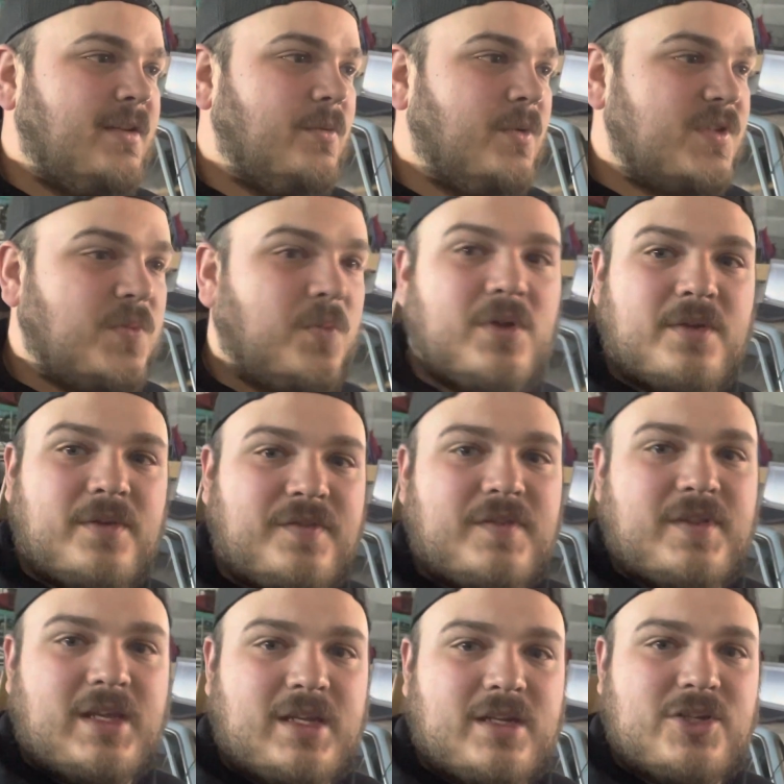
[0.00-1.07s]
Well, it's one
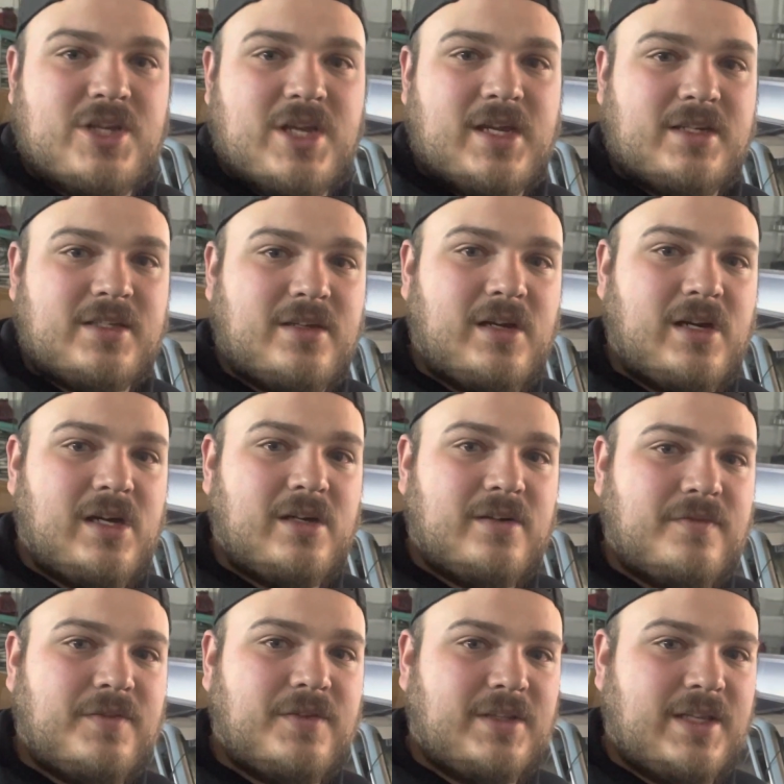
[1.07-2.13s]
thing checked
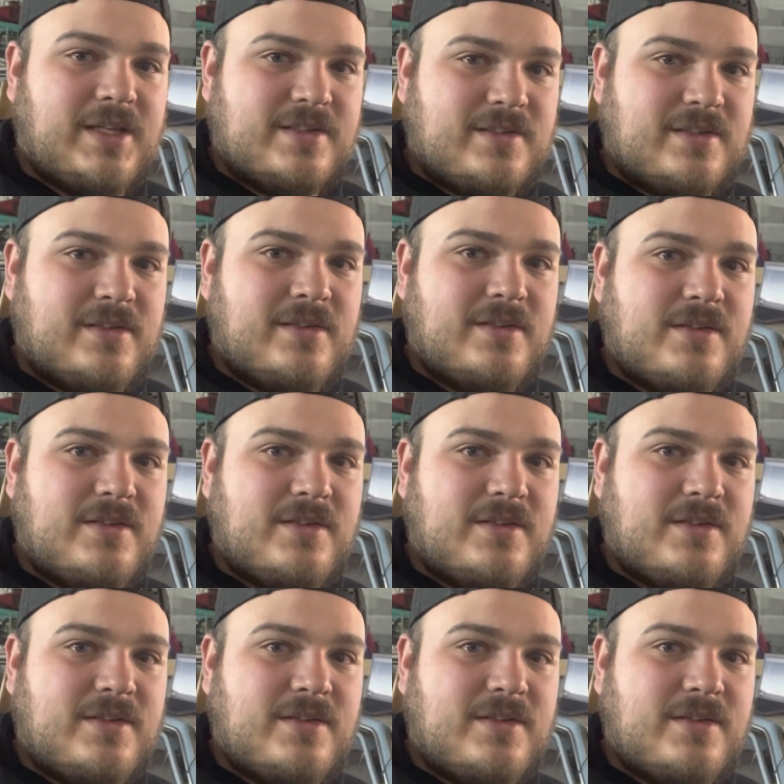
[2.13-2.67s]
off the list.